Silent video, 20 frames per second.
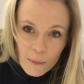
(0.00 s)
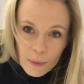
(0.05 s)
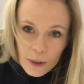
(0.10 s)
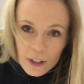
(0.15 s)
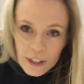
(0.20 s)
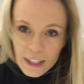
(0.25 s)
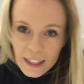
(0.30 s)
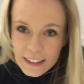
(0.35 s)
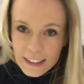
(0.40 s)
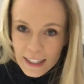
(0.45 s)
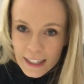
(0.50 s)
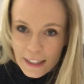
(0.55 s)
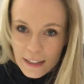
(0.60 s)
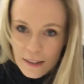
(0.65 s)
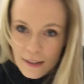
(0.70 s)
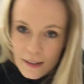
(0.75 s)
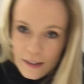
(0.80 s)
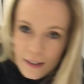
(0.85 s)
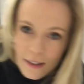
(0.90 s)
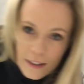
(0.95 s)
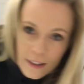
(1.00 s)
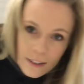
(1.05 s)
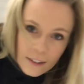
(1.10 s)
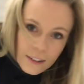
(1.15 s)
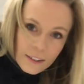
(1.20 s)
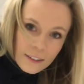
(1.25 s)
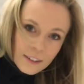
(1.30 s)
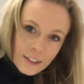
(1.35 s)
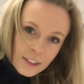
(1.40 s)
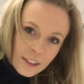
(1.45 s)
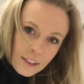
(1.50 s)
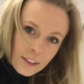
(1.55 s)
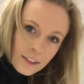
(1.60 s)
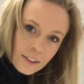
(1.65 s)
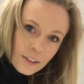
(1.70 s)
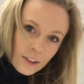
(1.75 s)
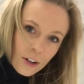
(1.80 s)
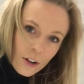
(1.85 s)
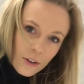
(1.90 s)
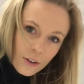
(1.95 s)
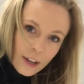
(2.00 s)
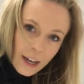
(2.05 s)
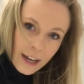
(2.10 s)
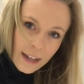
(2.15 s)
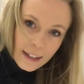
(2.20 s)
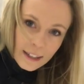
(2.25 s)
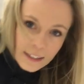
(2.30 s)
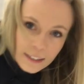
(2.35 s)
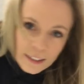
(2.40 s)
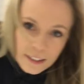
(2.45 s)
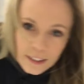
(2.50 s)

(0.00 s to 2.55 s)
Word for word: put it on the ice. Okay.